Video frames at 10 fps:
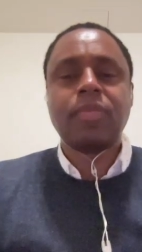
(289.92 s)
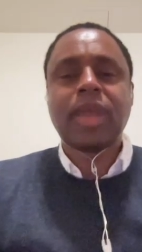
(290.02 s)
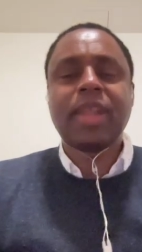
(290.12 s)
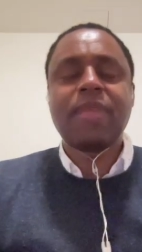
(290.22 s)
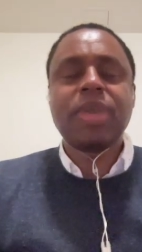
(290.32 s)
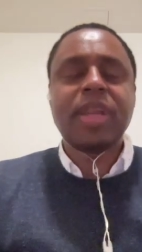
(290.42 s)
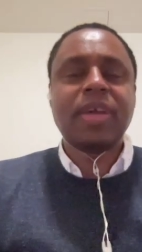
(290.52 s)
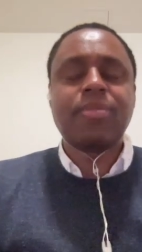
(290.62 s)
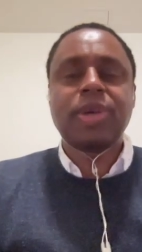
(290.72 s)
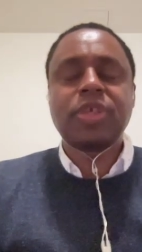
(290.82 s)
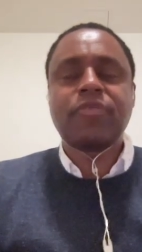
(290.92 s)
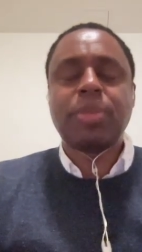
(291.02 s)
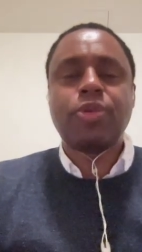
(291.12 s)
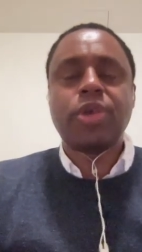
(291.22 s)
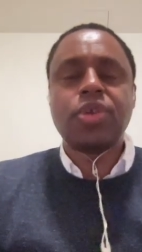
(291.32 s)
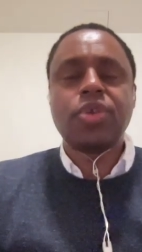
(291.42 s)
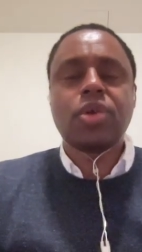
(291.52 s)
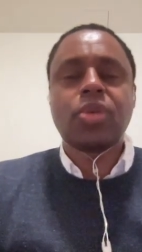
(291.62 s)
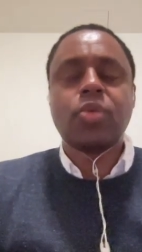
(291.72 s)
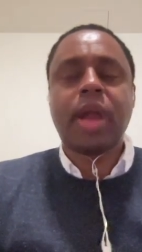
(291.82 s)
and then meeting a bunch of people in New
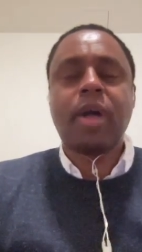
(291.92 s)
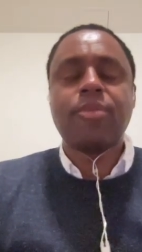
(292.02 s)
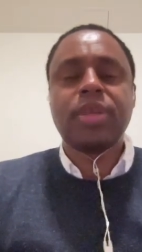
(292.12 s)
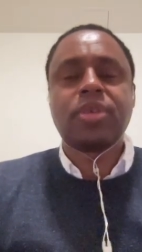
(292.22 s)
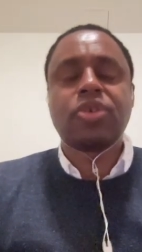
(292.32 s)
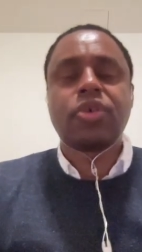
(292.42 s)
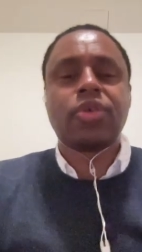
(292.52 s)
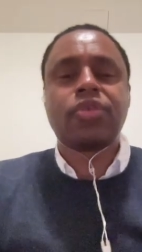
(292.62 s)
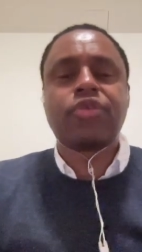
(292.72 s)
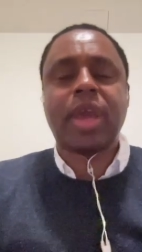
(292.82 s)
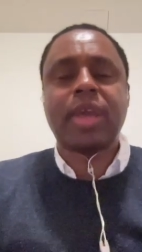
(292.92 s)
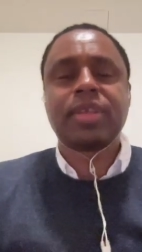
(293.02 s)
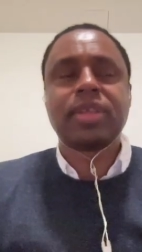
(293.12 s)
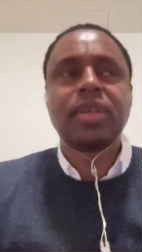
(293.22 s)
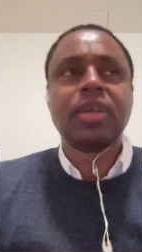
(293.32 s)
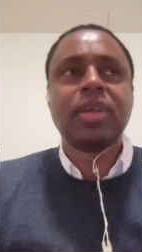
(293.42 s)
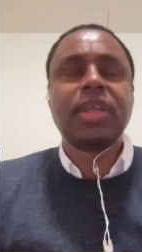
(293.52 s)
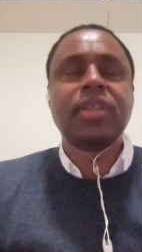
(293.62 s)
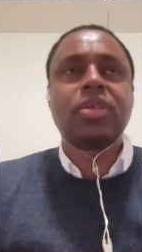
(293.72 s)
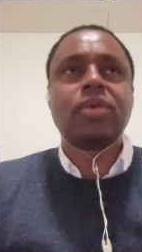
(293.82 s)
York who helped me to turn Trace
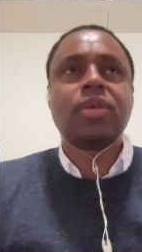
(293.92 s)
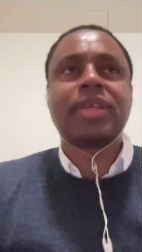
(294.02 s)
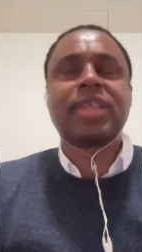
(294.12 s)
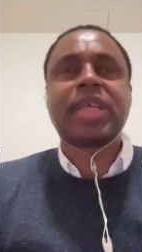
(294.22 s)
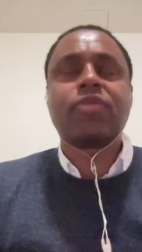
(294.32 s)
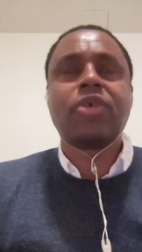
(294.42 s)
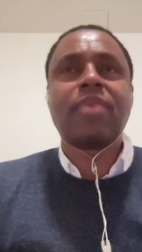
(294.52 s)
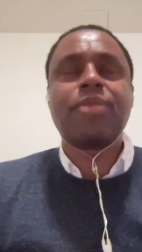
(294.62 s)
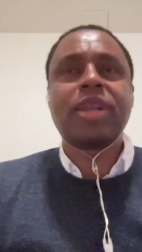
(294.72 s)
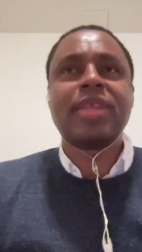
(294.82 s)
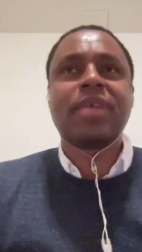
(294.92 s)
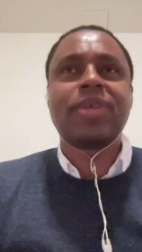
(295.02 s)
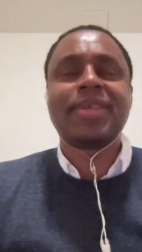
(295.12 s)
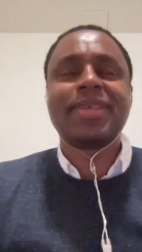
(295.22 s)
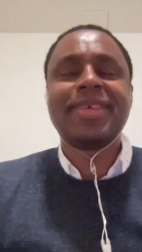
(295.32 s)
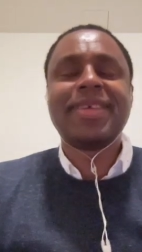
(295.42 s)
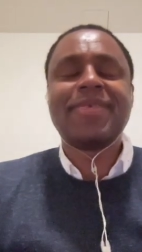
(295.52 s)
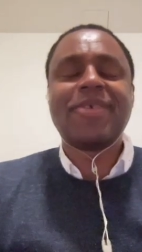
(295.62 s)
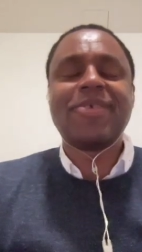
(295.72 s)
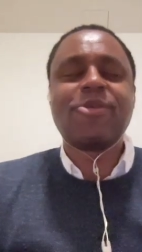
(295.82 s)
into a successful company that was
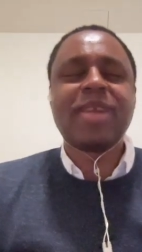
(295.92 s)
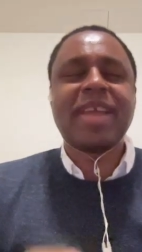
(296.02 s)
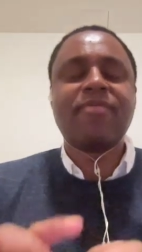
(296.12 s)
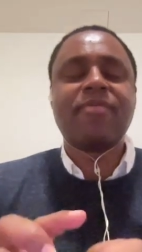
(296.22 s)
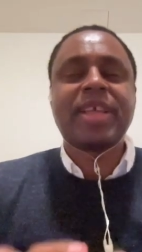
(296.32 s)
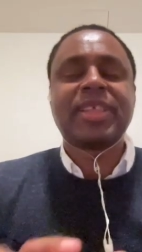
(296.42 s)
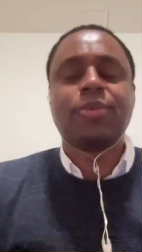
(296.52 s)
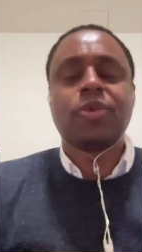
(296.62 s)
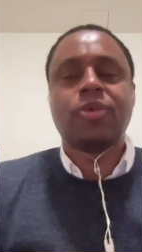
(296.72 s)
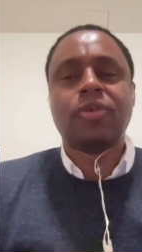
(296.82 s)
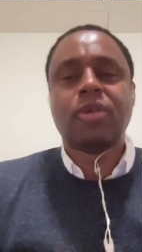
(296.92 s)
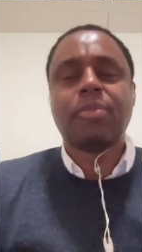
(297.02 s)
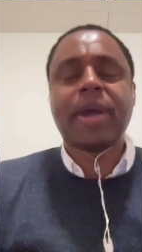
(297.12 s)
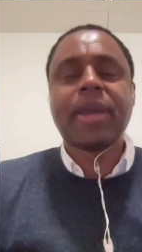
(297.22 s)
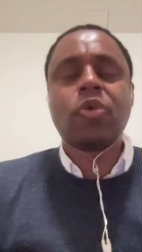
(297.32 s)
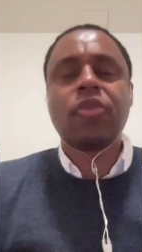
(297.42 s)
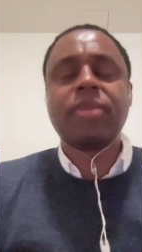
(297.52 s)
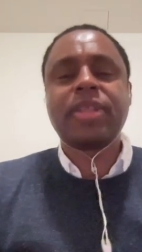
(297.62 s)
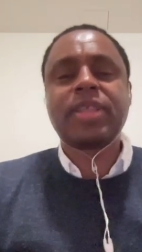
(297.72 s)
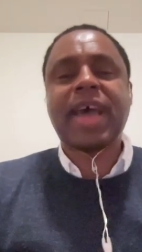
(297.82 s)
quote unquote investable by
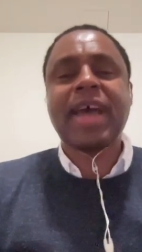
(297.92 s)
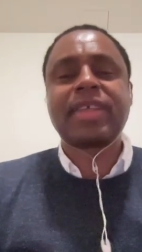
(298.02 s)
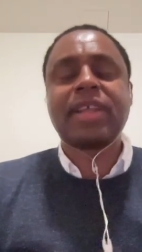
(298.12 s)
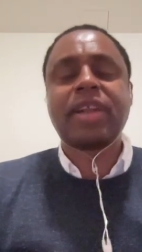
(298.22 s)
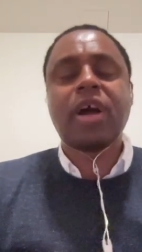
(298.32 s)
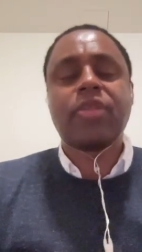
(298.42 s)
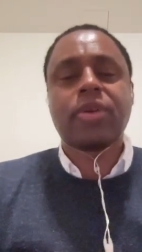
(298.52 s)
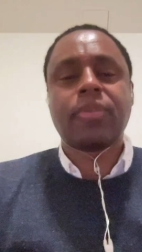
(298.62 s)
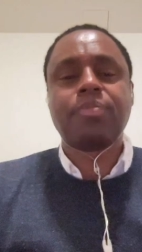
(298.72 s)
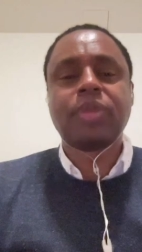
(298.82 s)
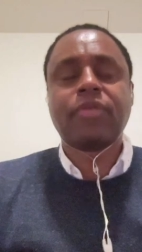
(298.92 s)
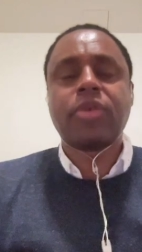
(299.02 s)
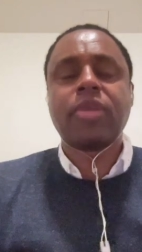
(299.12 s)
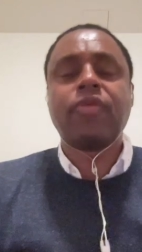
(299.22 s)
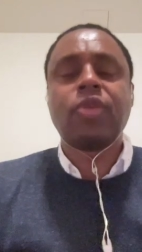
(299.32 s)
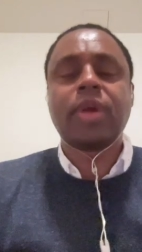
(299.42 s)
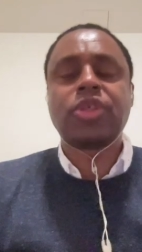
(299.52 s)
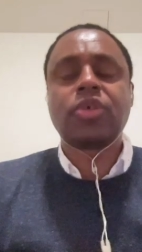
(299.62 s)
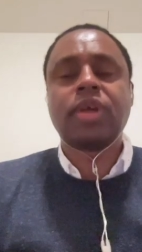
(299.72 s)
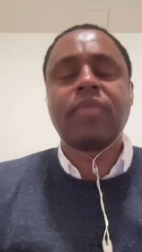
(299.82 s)
Goldman Sachs and other very
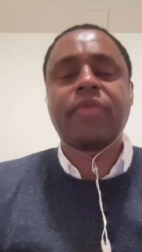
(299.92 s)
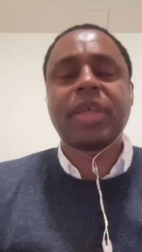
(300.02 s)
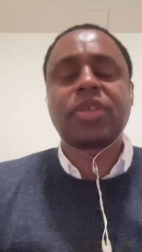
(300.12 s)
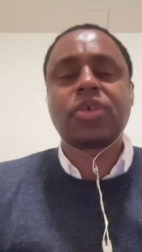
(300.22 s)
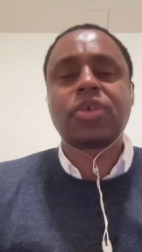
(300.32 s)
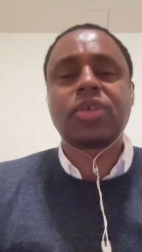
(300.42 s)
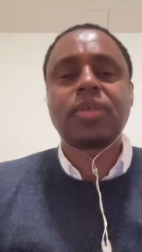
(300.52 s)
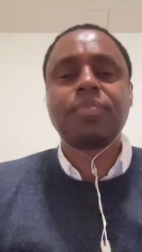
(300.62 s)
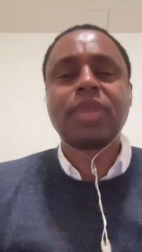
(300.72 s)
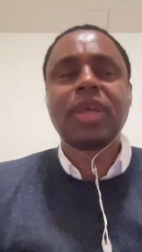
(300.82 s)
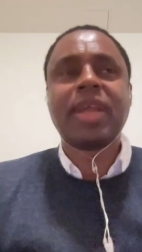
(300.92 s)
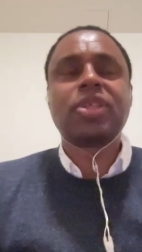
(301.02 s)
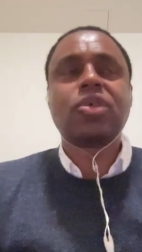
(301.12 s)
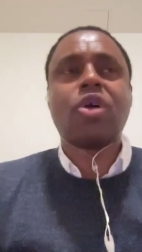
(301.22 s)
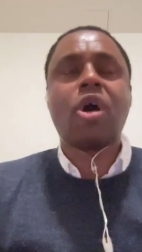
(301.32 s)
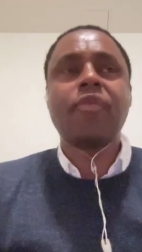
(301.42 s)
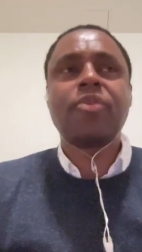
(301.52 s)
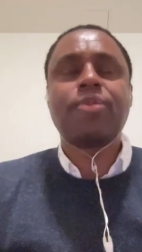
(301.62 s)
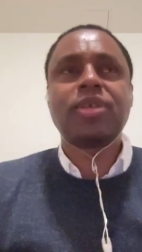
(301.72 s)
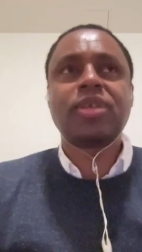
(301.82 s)
influential investors. And so
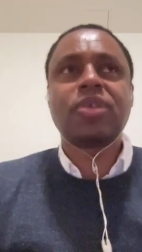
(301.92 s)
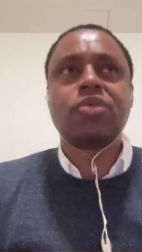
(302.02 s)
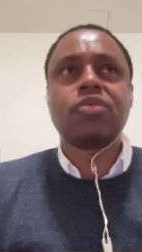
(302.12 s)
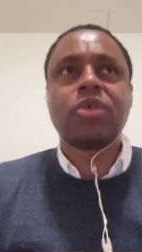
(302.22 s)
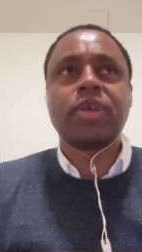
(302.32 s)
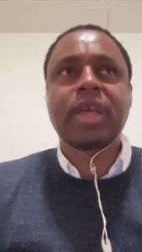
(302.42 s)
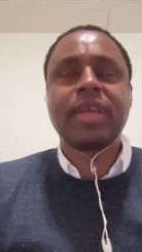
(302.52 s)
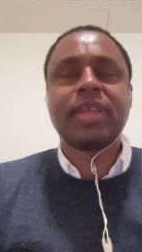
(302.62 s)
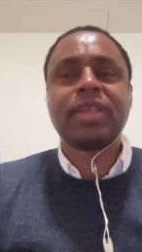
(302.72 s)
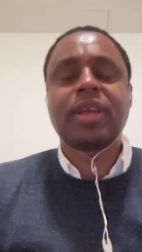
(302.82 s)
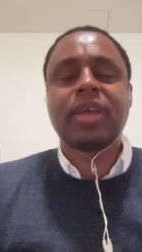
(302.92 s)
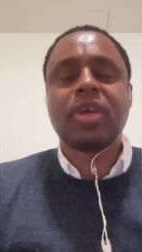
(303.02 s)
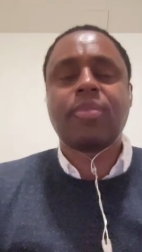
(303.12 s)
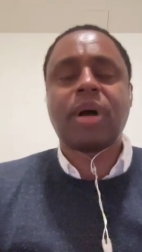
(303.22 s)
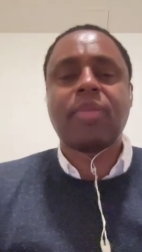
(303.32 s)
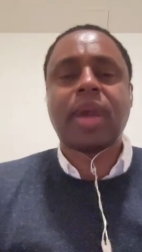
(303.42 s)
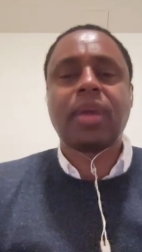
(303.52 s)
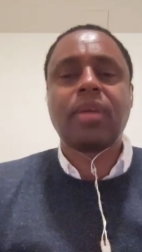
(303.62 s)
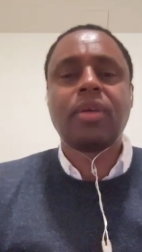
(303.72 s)
Harvard Business School wrote a case study about my